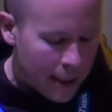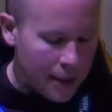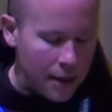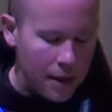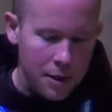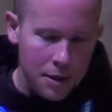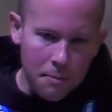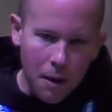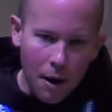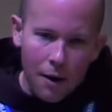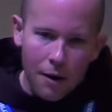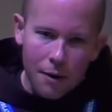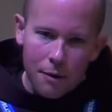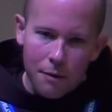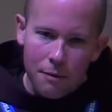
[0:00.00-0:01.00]

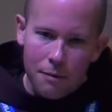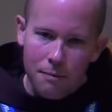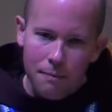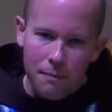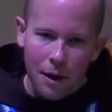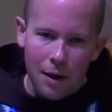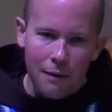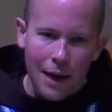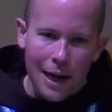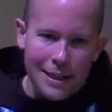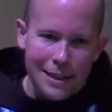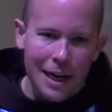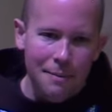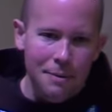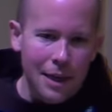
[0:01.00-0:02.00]
Tomorrow, our last
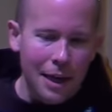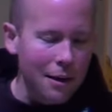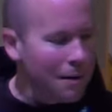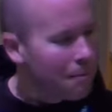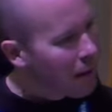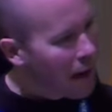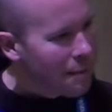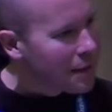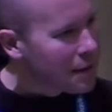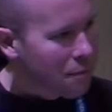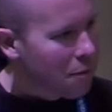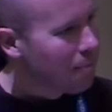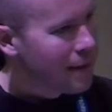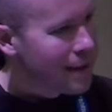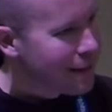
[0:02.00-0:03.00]
time together, I promise it
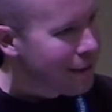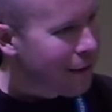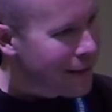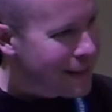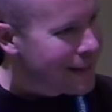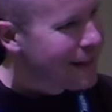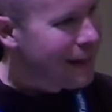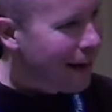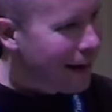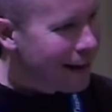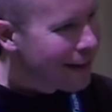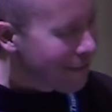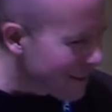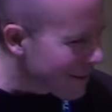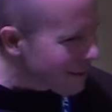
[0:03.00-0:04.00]
won't be as long as tonight.
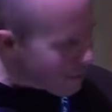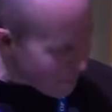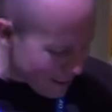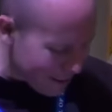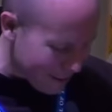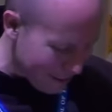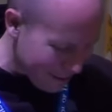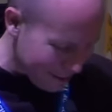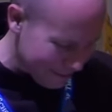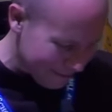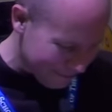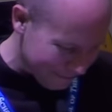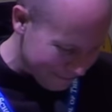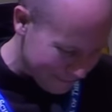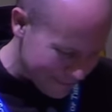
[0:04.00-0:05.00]
This was a little bit long.
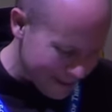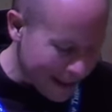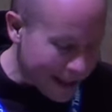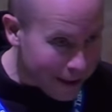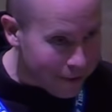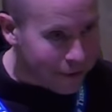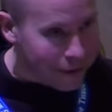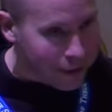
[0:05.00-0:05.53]
Thank you for your